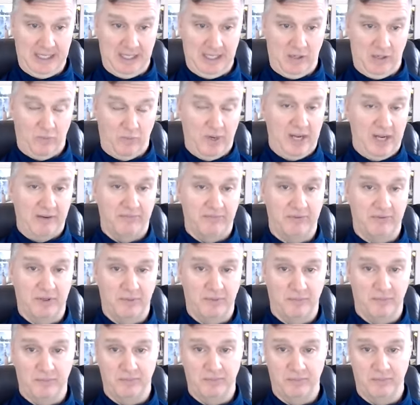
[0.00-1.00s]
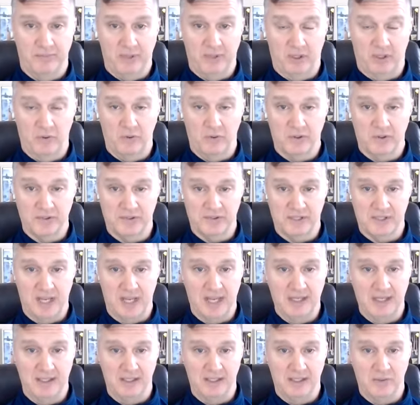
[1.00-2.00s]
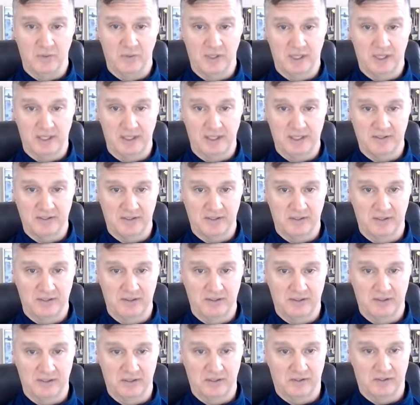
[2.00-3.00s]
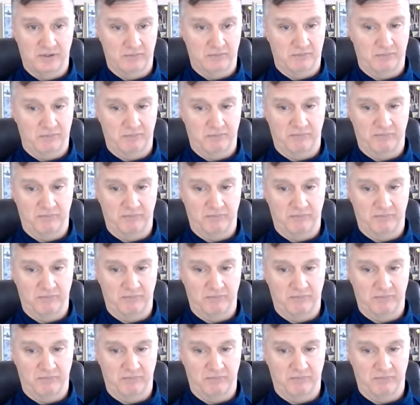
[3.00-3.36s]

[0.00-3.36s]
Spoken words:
away from the course site and you want to listen just